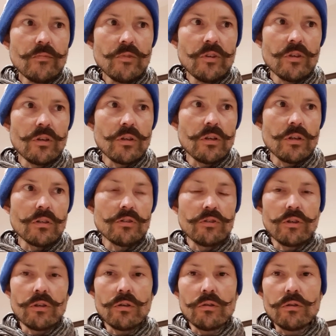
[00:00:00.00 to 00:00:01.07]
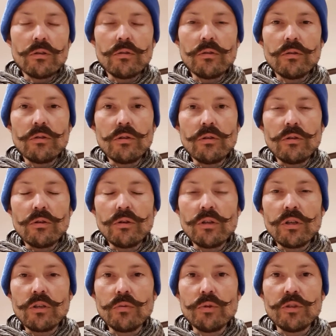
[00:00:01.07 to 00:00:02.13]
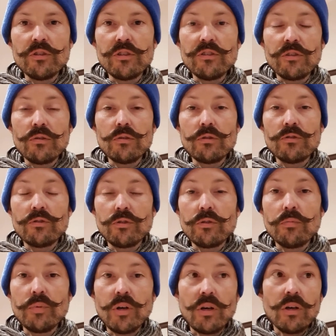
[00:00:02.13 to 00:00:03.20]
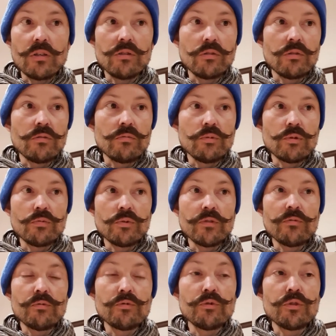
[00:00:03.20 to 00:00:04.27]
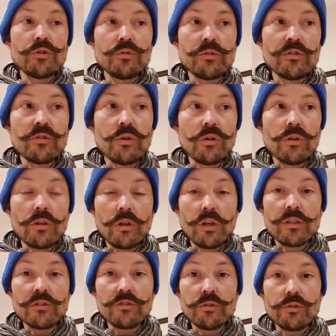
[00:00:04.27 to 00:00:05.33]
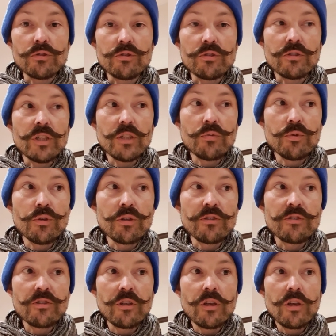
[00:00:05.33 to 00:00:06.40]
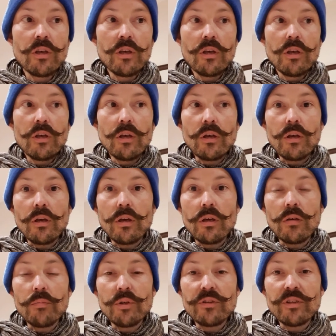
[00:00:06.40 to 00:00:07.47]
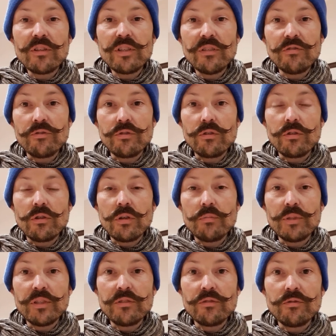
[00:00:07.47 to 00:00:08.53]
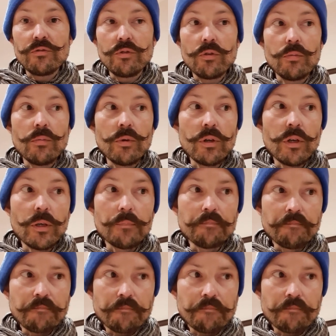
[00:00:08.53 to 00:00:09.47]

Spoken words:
So online communities are also part of what we refer to as online social networks, but they differ a bit from